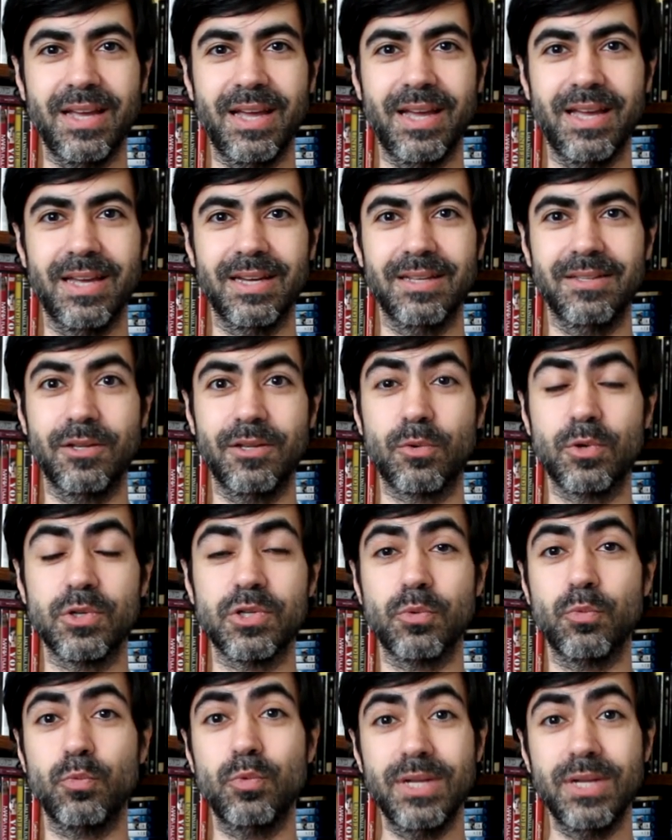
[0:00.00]
and there
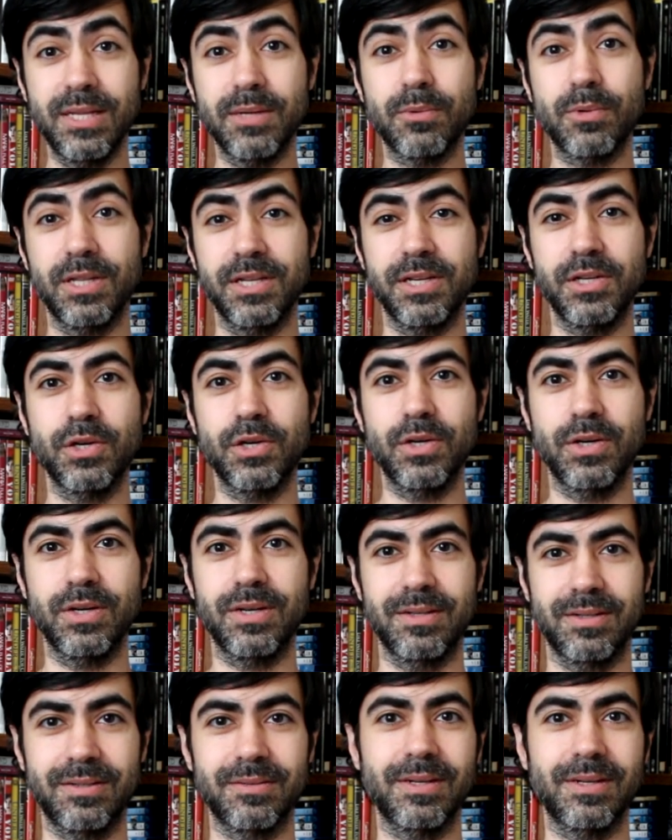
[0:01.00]
was a really, really
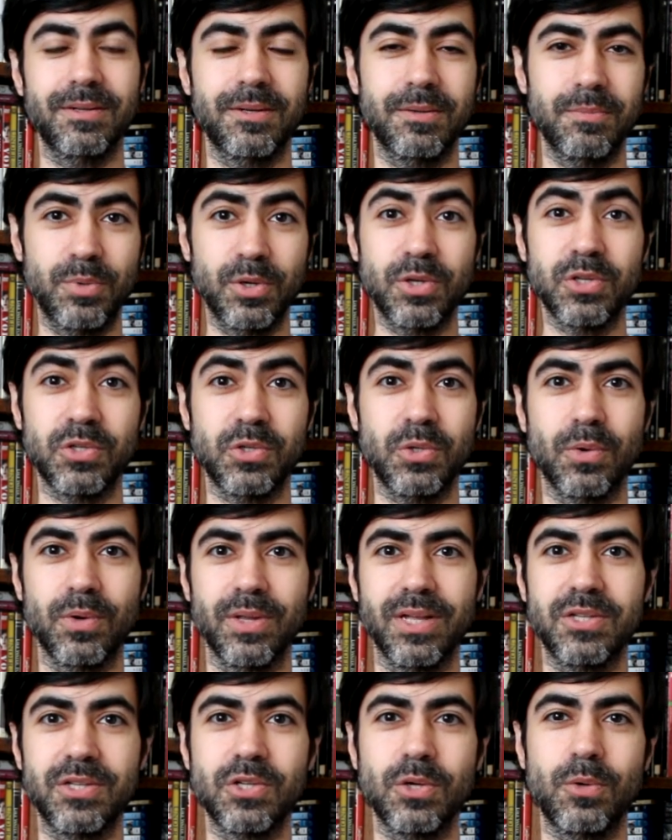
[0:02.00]
good bookstore
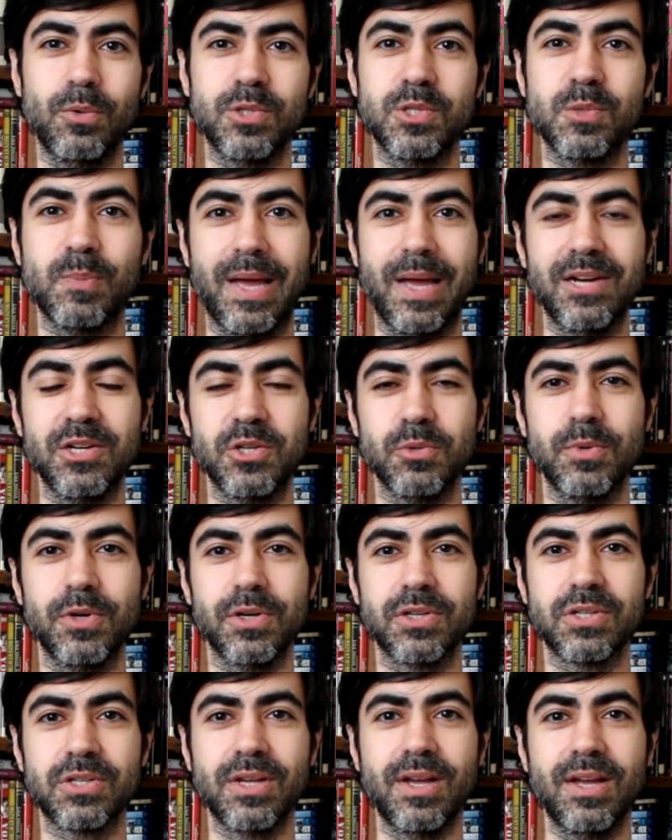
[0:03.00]
that sold Spanish
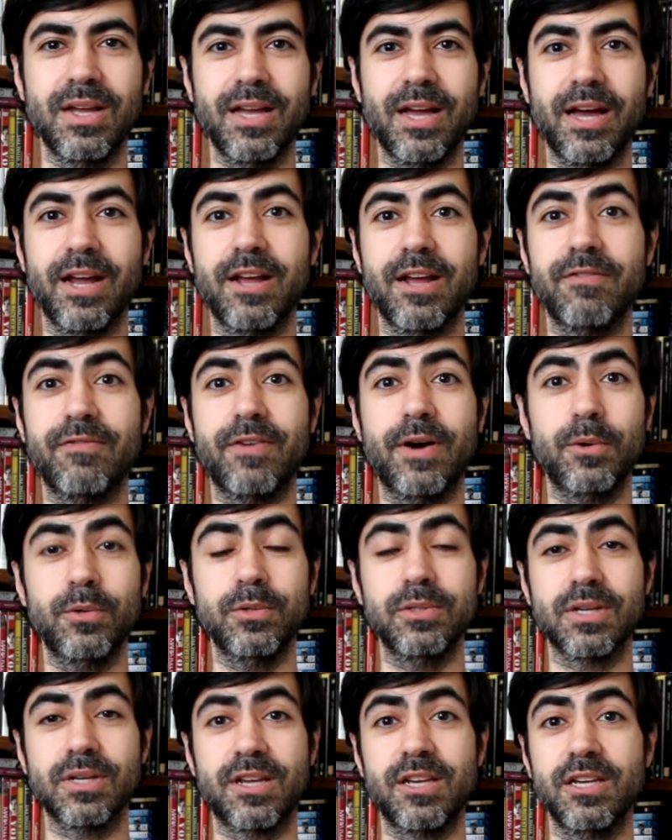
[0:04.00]
books, and I
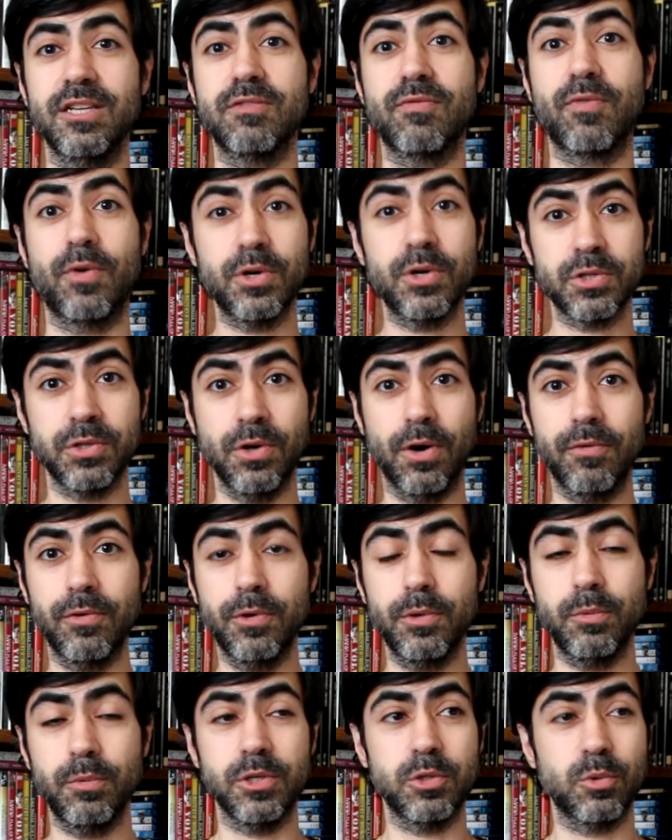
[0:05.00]
found his first
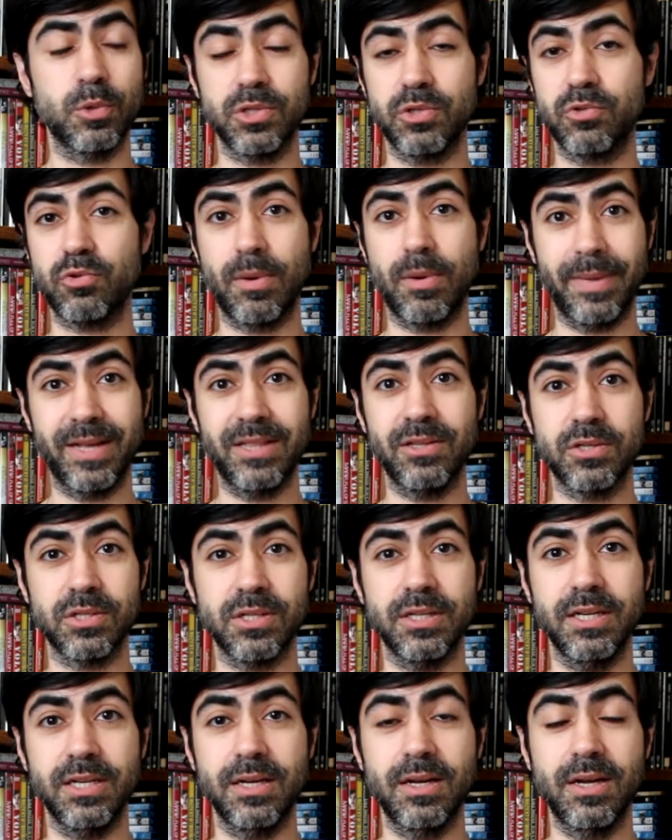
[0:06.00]
novel, which was
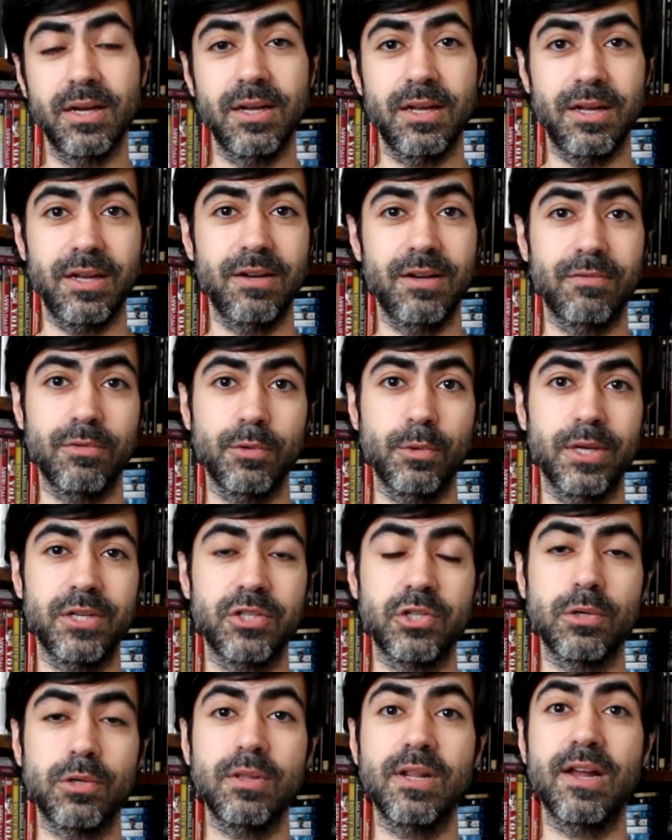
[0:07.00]
tremendously
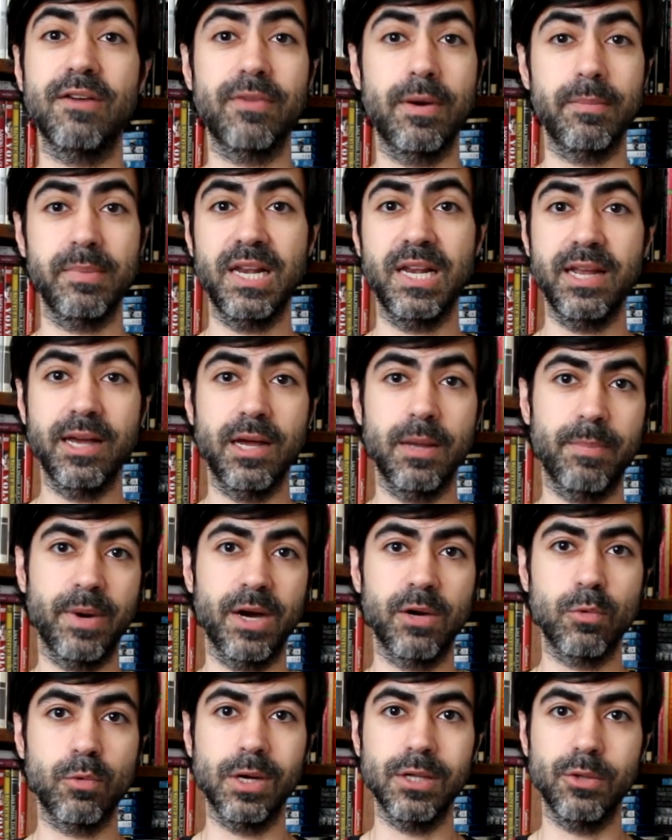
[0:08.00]
influential, La Familia de
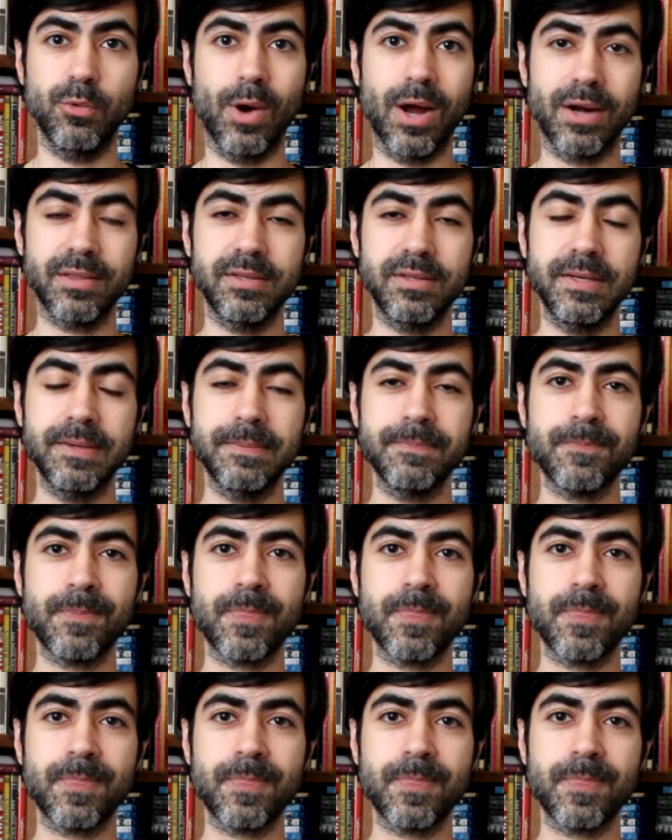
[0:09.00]
Pascual Duarte,